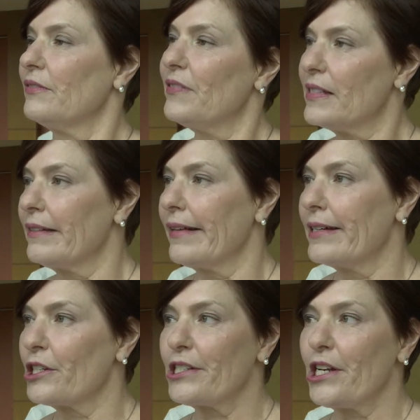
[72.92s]

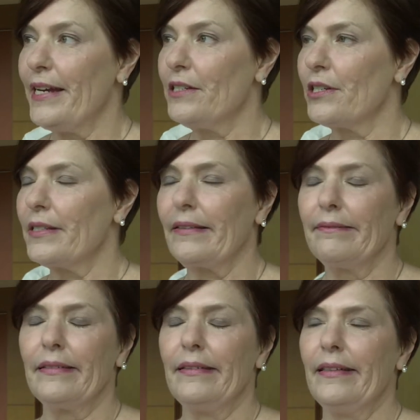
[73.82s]
physiologic changes,
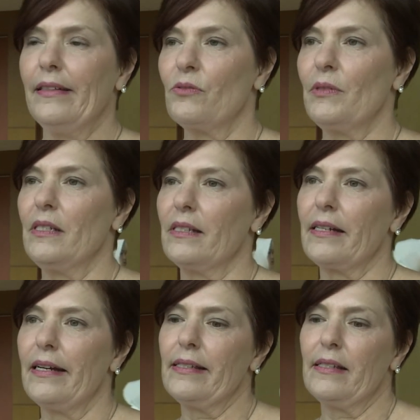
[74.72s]
as we
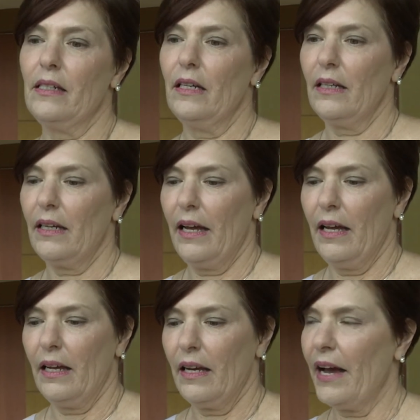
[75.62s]
discussed,
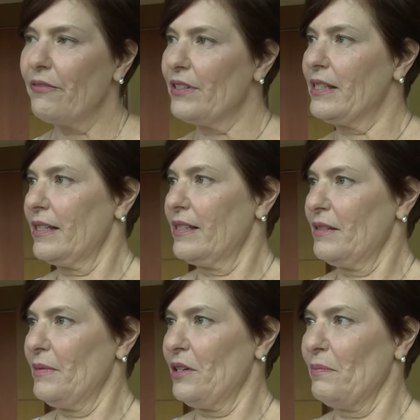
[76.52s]
every
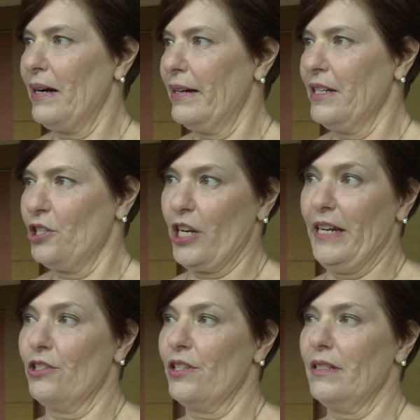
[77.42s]
system in our body
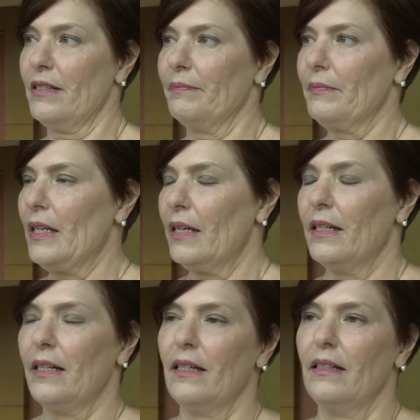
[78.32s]
changes
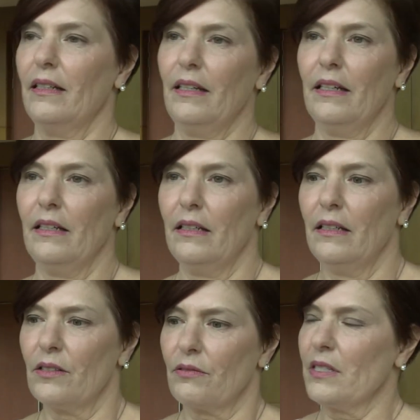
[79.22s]

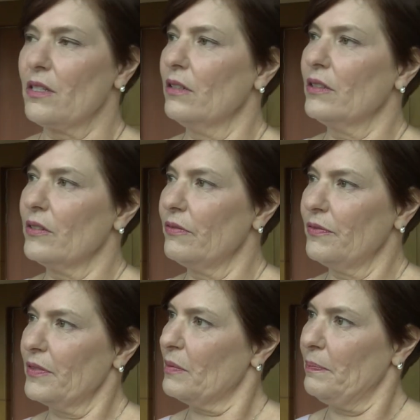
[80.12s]
as a result of
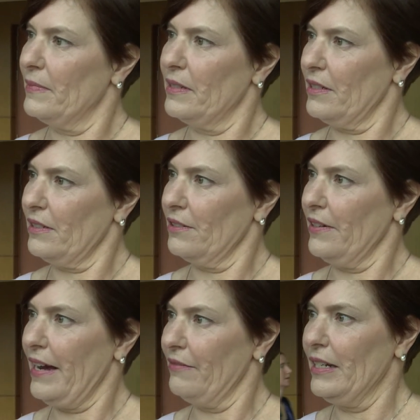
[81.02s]
zero
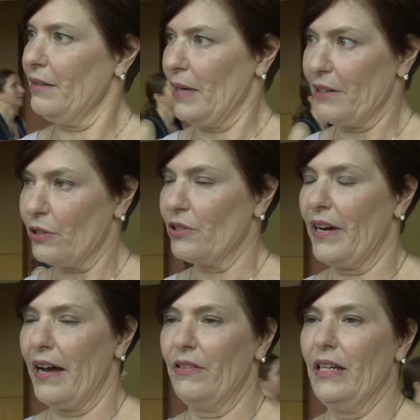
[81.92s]
gravity,
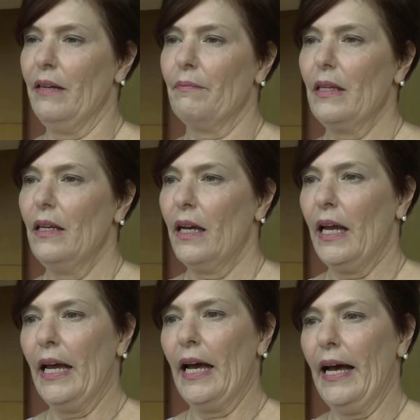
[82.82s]
microgravity,
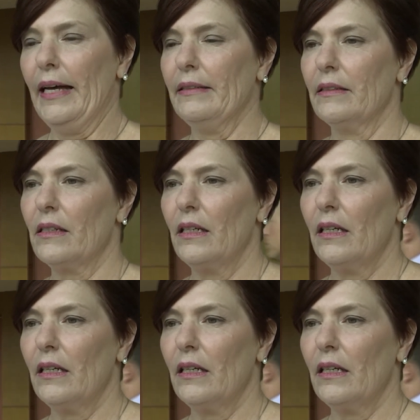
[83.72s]
and